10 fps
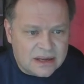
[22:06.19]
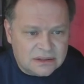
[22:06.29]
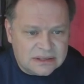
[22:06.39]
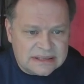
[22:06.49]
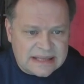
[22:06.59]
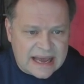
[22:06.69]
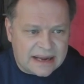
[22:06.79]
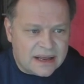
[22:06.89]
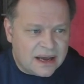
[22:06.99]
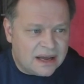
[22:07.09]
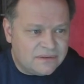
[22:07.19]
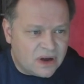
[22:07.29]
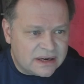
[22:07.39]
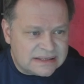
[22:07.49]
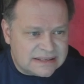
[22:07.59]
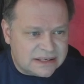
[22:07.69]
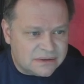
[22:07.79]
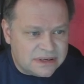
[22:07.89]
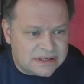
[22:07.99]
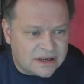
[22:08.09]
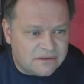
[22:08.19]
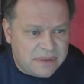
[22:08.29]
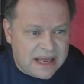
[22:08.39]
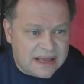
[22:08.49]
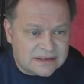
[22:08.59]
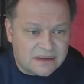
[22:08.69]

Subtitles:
Look at that. I've got a series of pings.